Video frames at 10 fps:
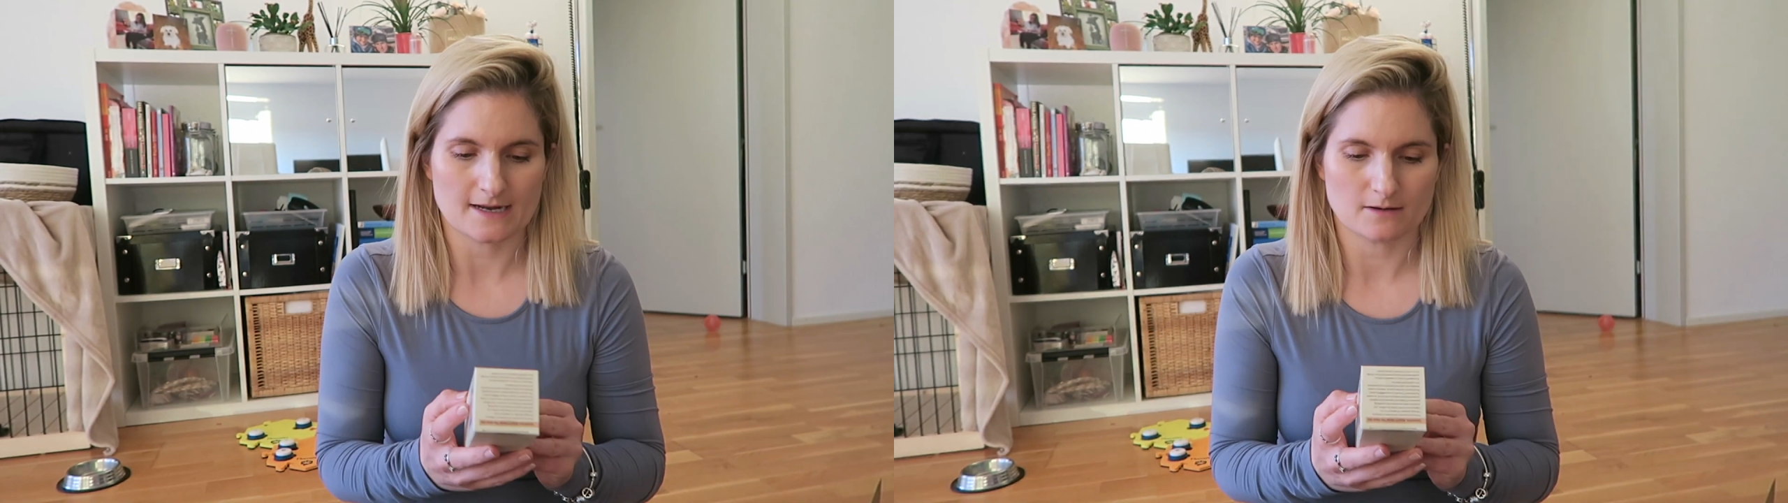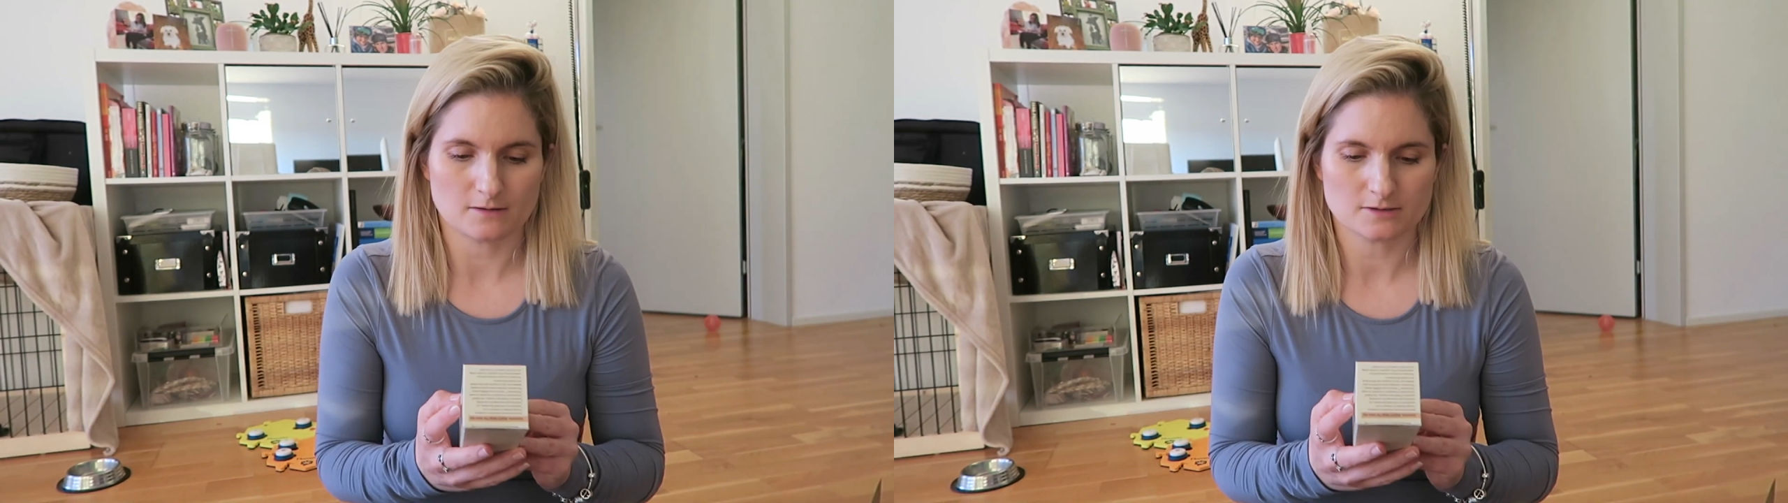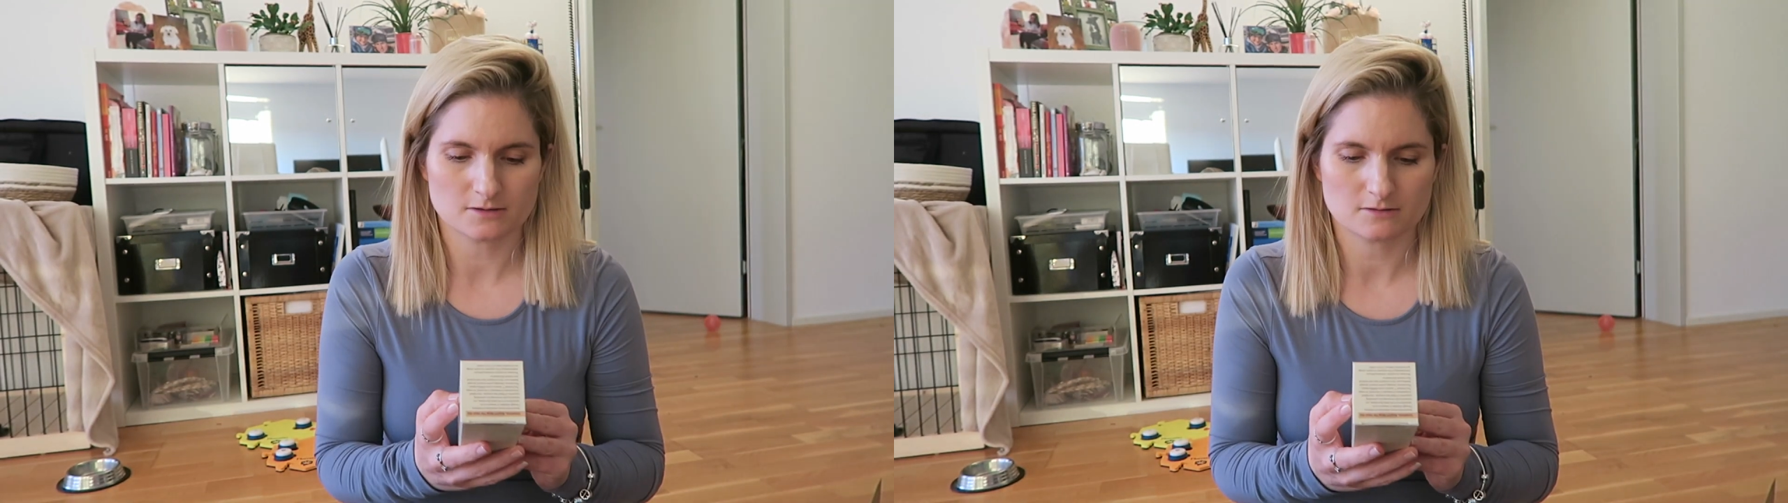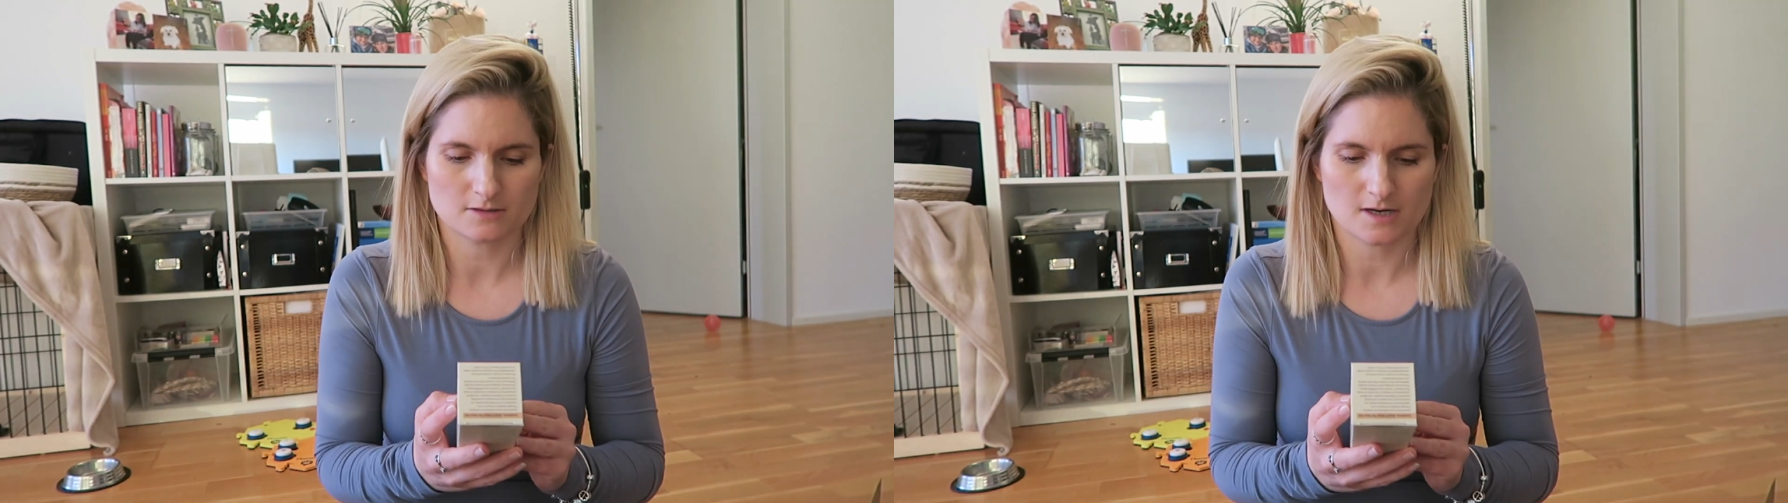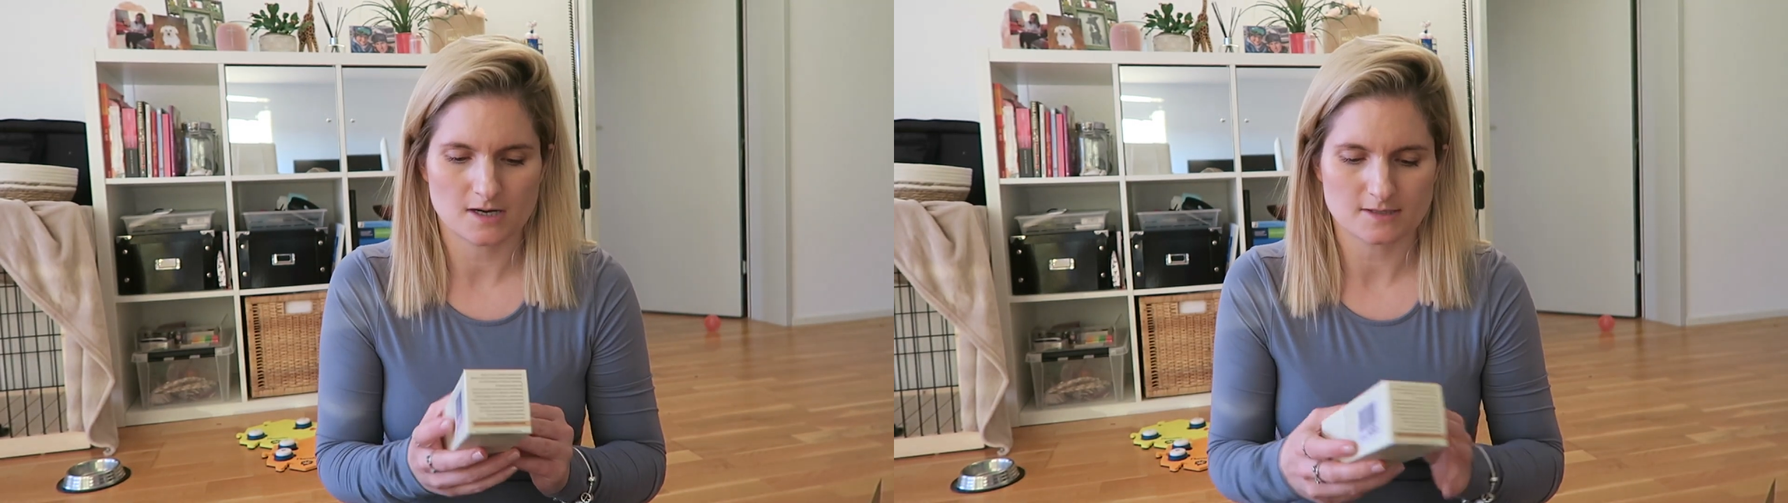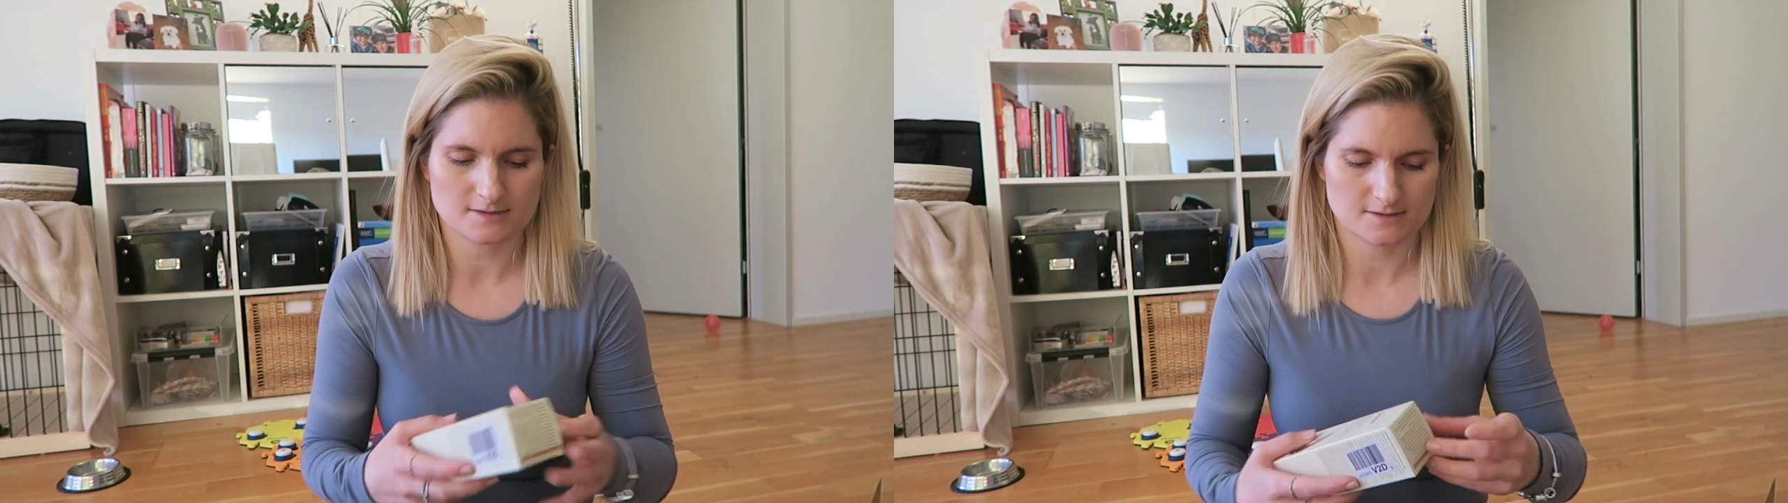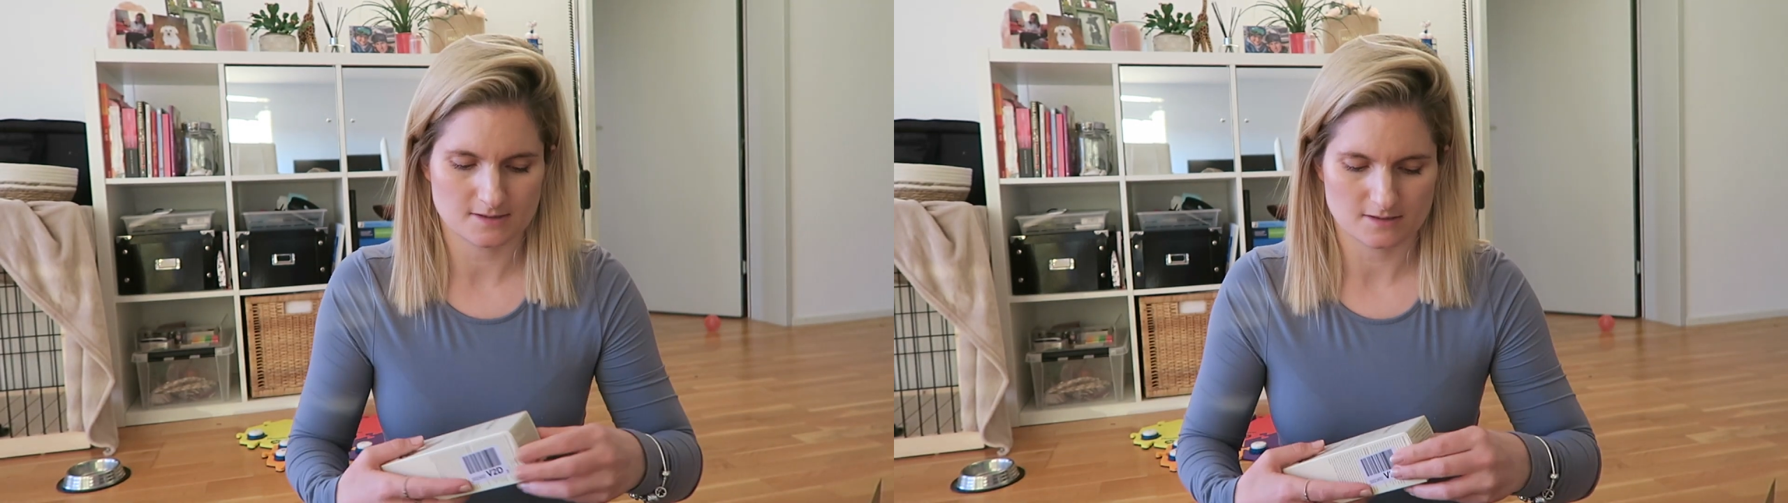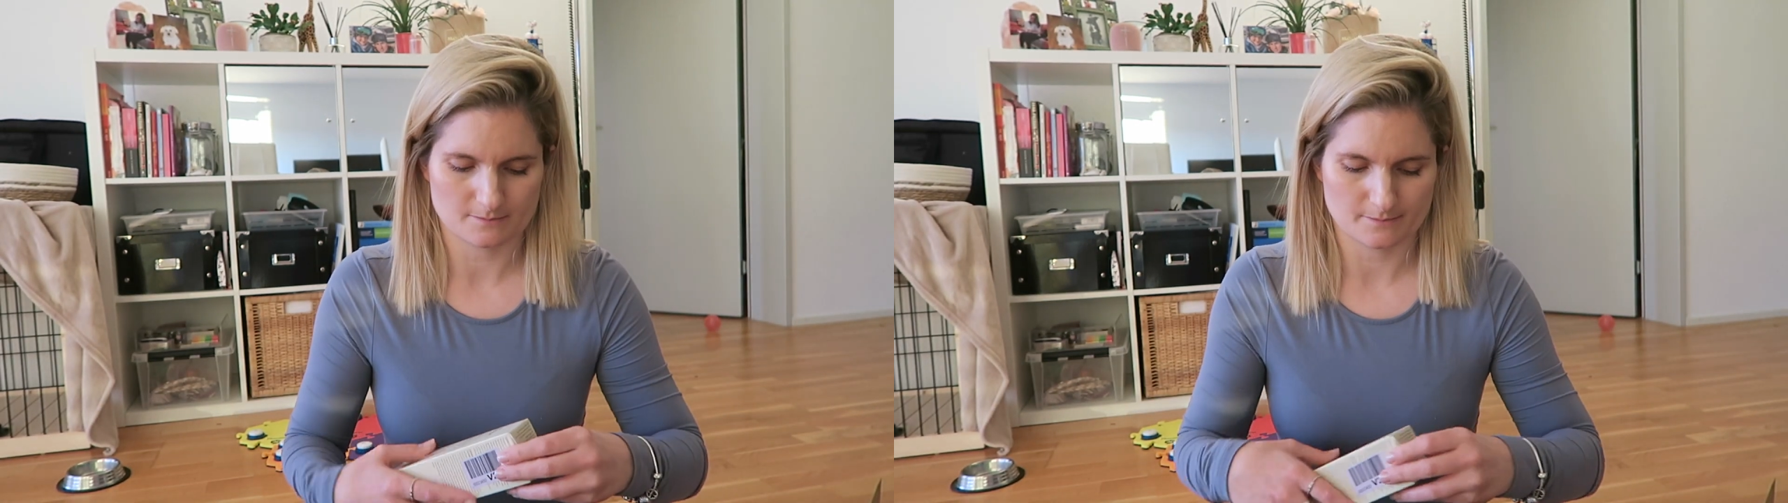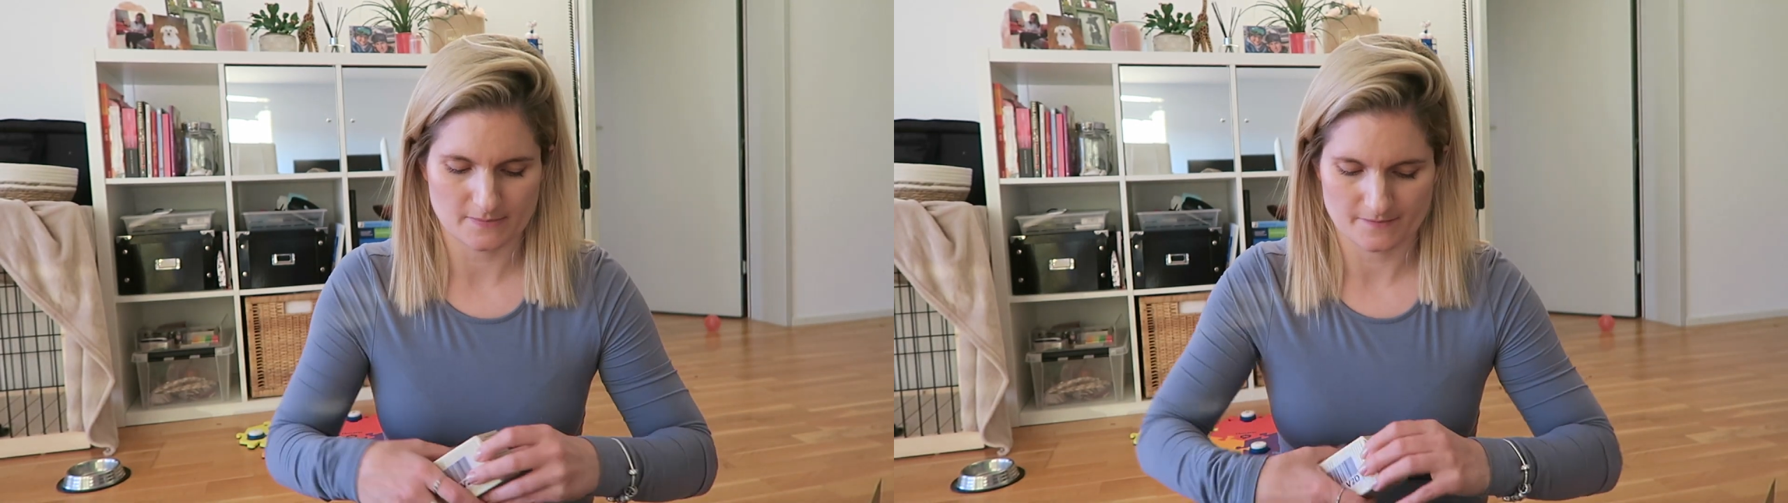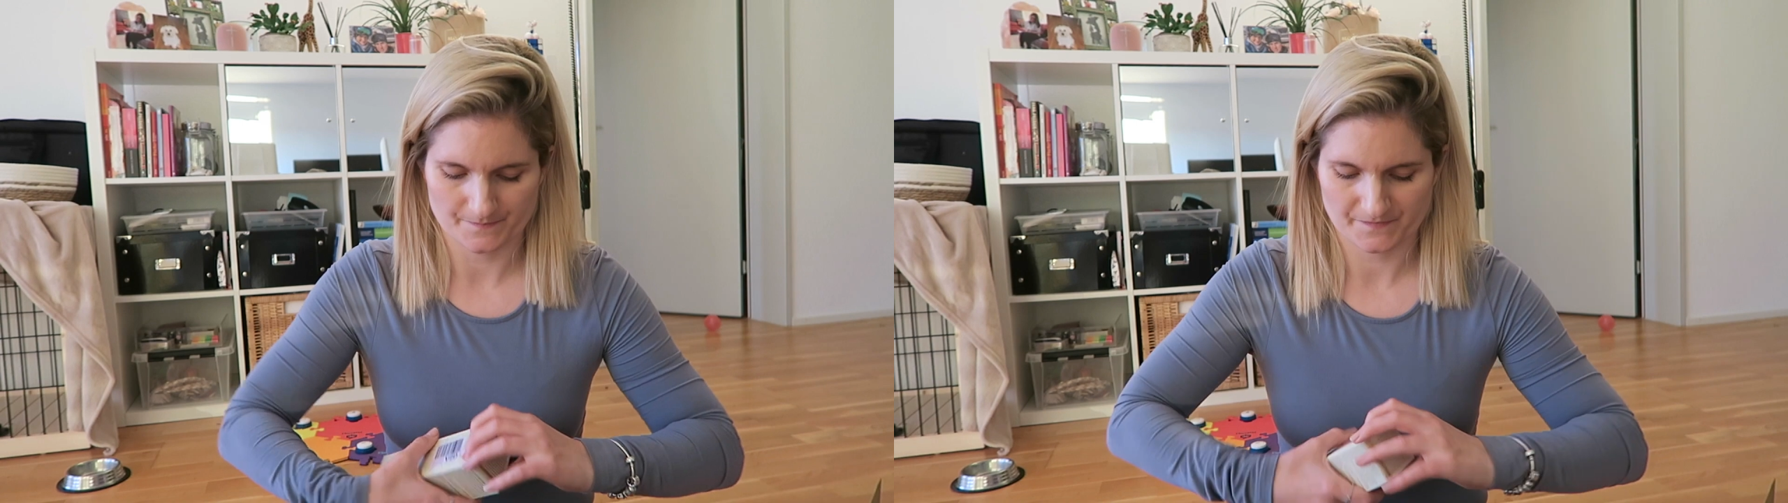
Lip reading: I also got some